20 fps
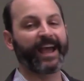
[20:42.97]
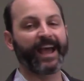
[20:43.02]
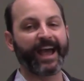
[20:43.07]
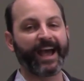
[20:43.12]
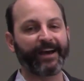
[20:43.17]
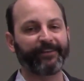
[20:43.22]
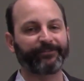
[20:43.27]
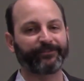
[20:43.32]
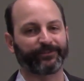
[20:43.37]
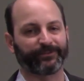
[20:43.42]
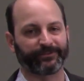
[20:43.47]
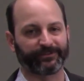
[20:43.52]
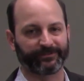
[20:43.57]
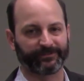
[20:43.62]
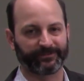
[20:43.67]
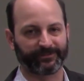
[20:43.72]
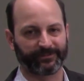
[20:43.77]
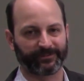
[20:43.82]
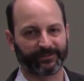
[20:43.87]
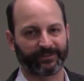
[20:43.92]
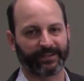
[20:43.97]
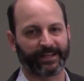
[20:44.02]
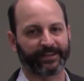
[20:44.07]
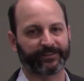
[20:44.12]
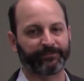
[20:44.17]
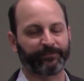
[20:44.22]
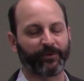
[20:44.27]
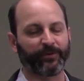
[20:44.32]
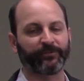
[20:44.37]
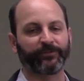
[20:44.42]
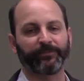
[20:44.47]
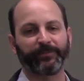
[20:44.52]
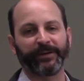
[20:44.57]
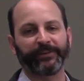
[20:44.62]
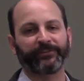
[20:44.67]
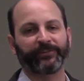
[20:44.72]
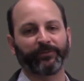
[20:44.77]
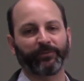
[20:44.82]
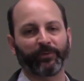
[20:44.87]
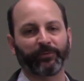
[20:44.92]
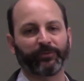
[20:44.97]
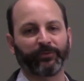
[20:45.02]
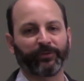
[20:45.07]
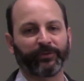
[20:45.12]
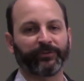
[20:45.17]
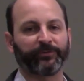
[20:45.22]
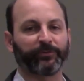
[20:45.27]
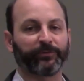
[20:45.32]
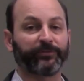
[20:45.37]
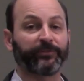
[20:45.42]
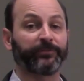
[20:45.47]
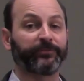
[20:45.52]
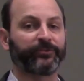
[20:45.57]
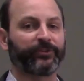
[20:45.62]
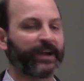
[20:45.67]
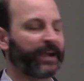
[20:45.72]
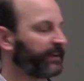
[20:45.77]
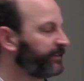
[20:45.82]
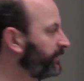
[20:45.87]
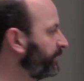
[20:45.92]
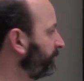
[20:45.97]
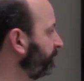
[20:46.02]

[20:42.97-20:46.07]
after class mode. So basically what we're doing is we're subtracting.